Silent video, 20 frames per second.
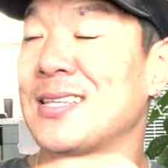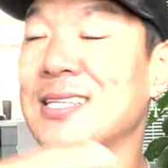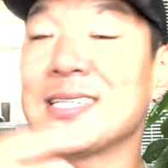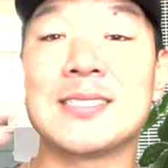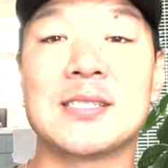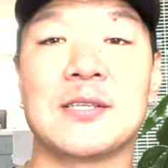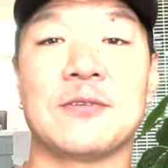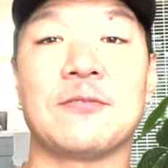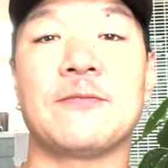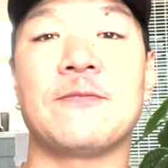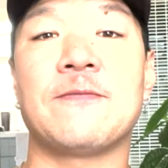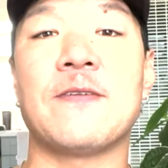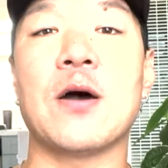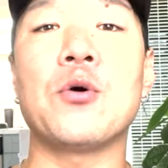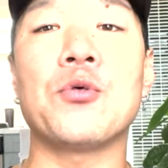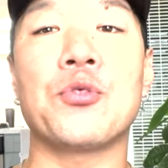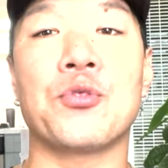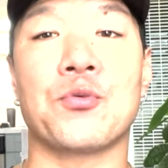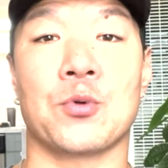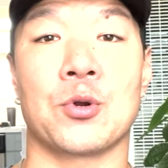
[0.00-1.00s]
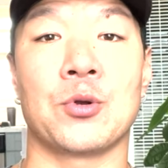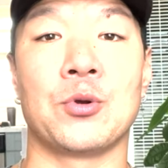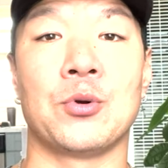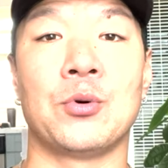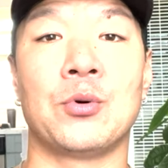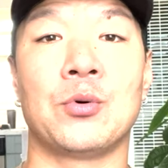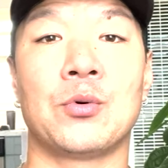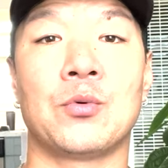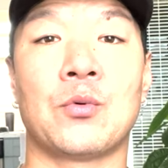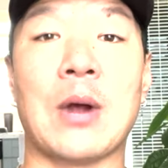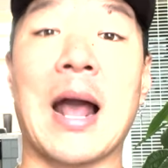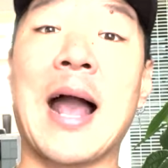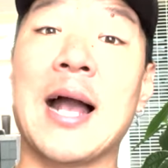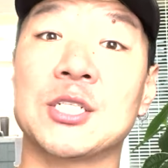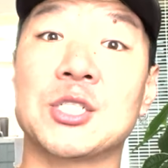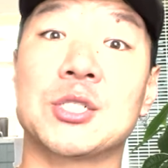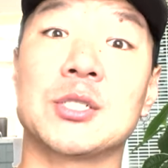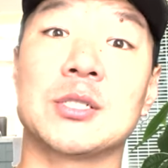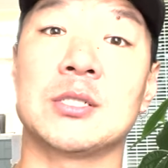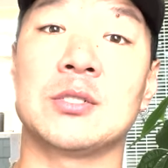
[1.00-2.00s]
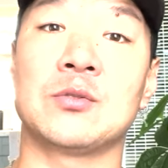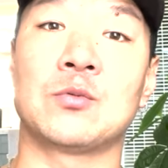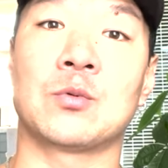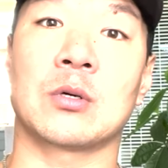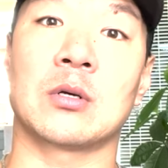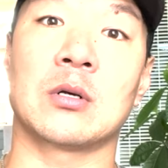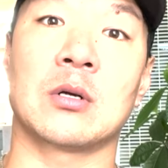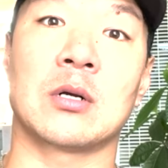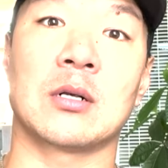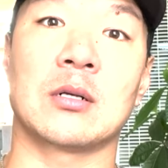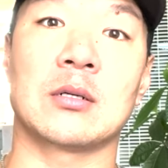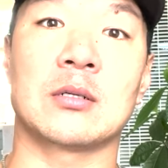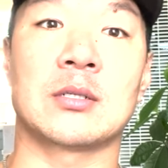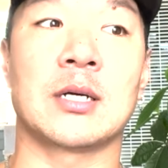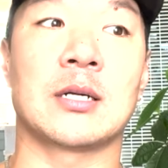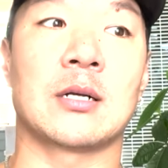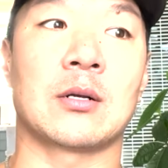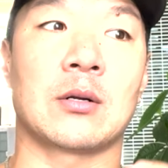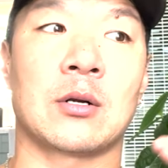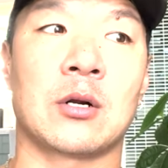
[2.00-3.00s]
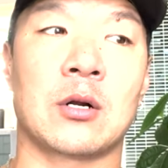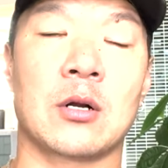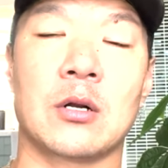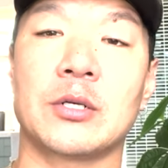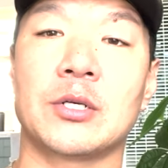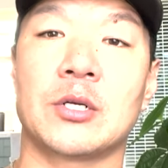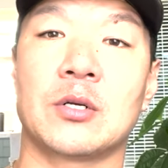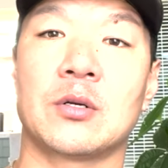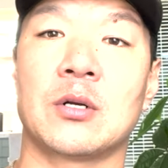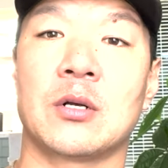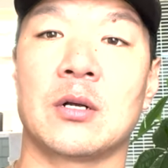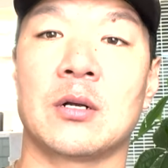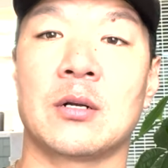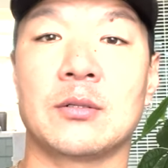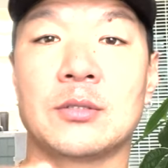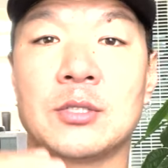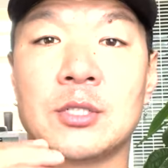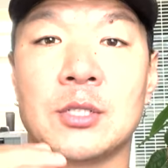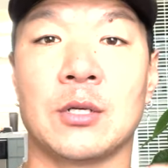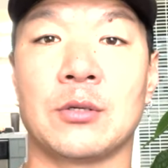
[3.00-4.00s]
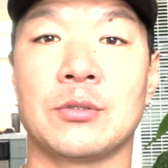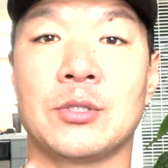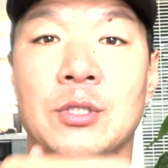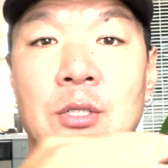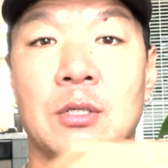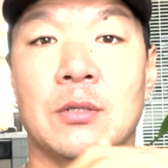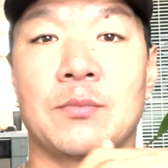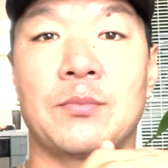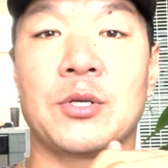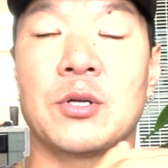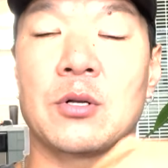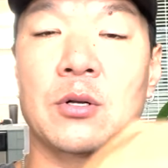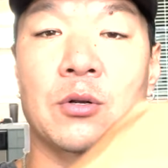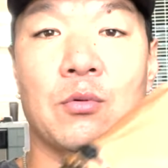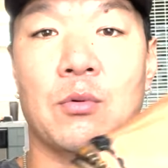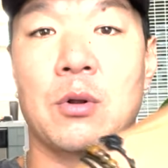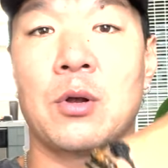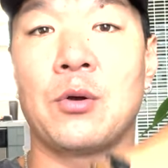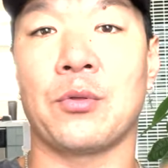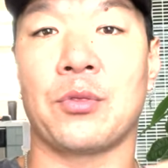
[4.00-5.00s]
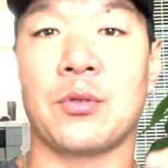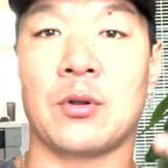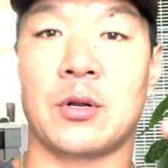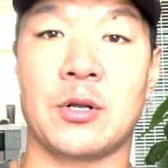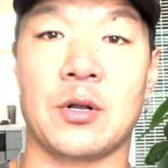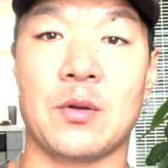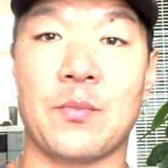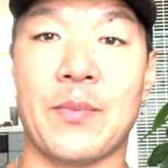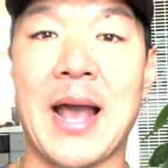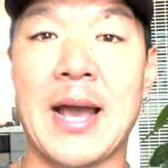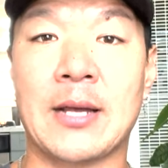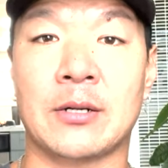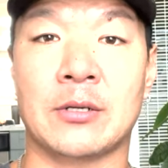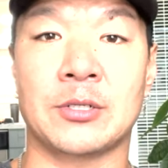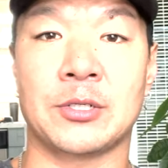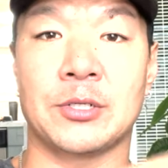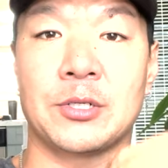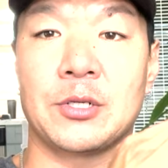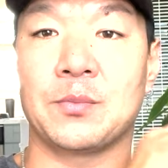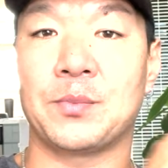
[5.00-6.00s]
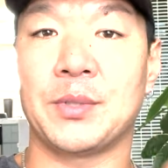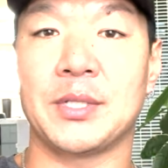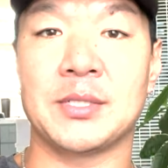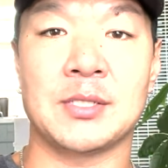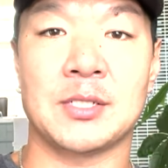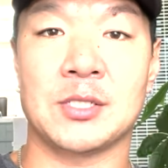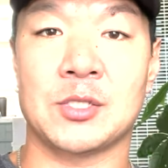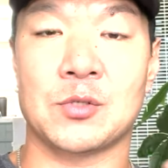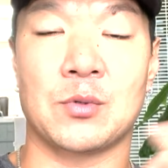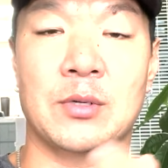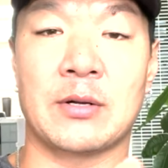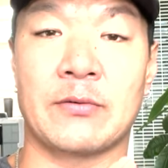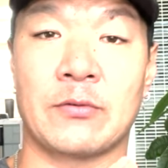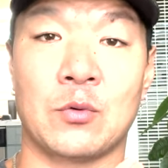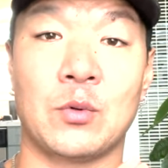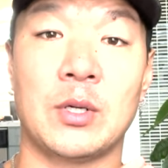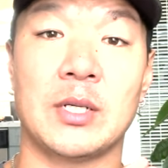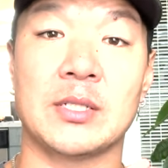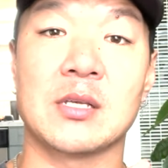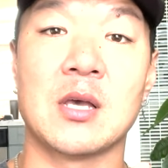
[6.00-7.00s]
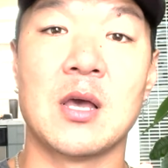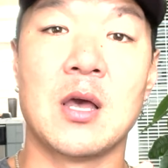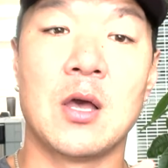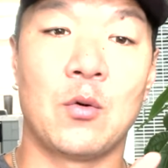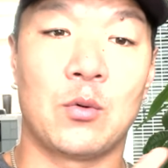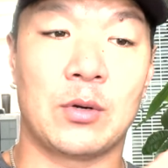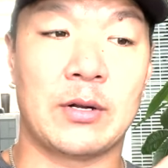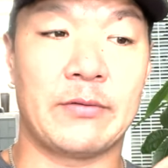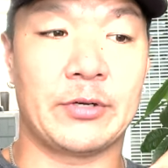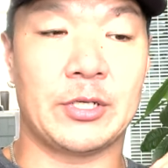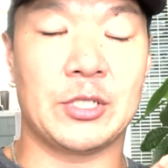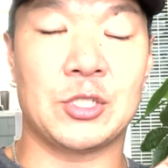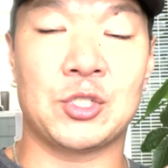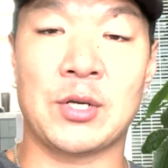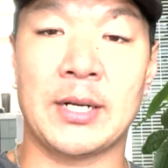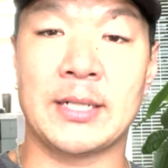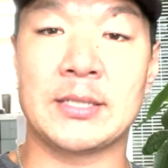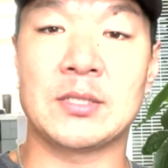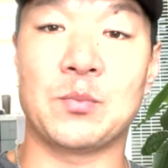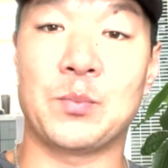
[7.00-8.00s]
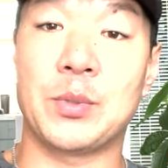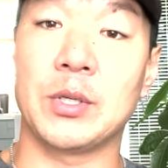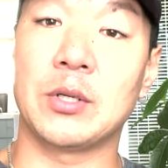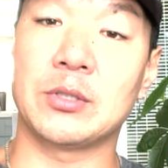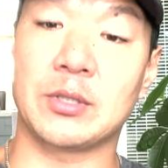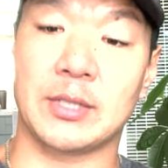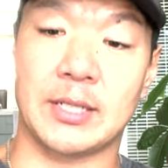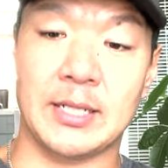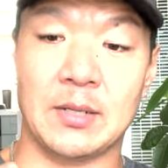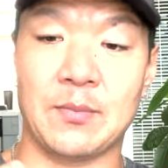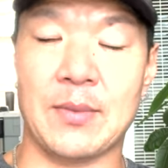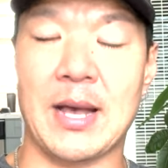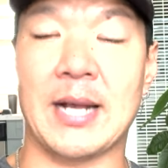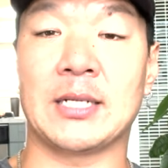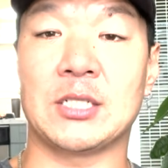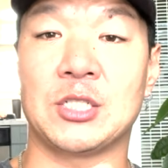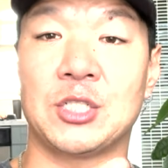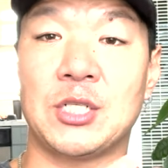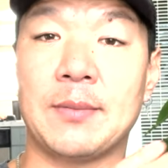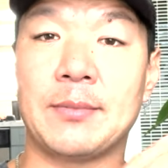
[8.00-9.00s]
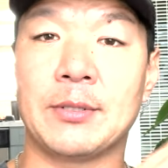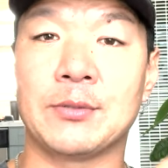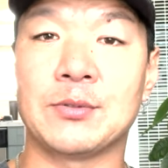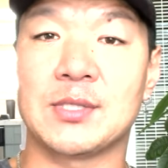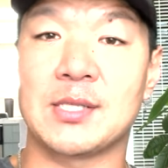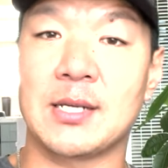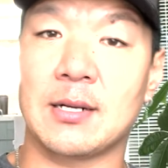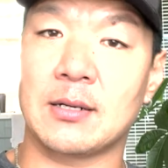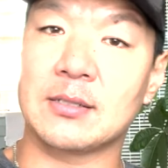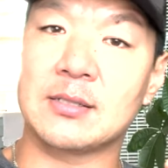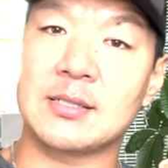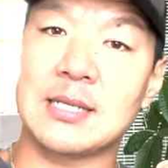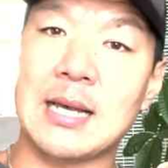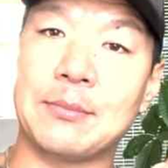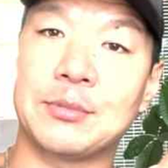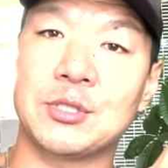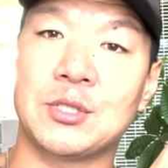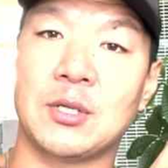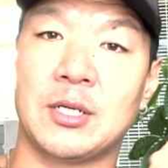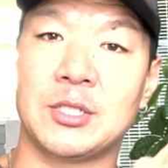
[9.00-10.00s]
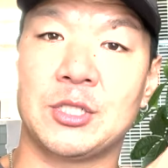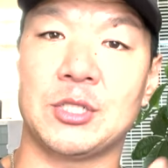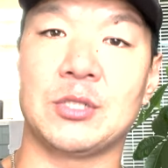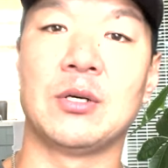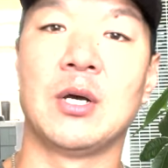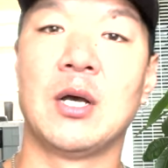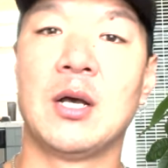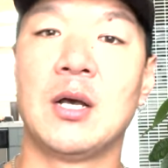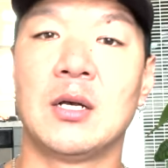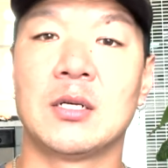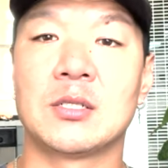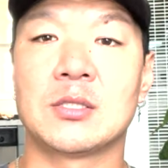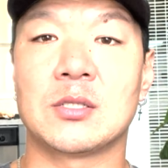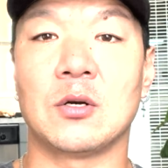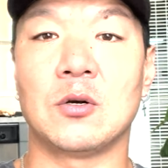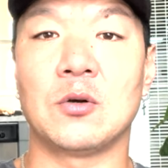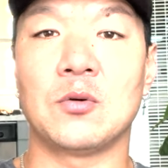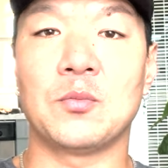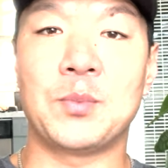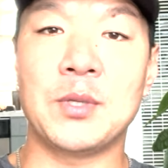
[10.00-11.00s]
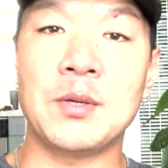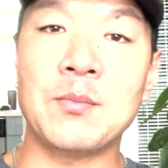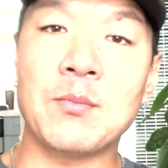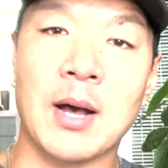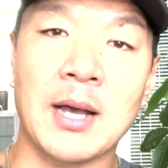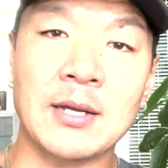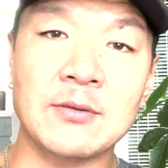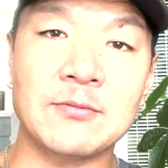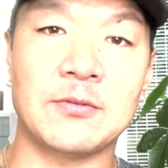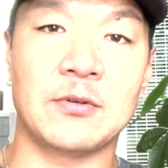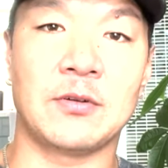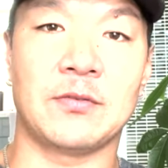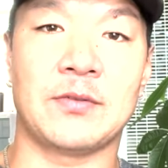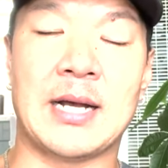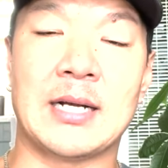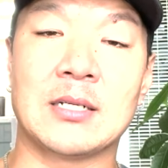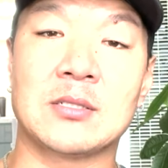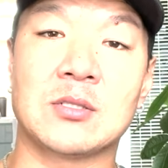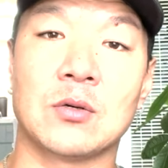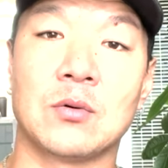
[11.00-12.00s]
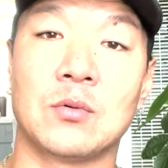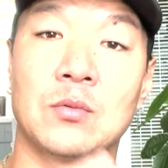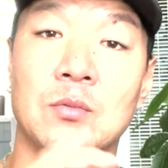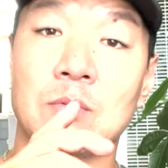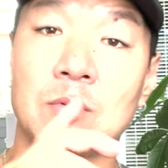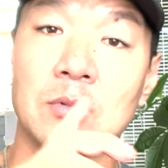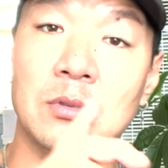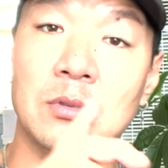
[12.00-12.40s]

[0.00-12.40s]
things that fell through actually were going to hurt your, you know, your your growth or your pattern or your business or whatever it was, whatever you're trying to build or getting back in shape. It was there to sabotage you. So be mindful of that. So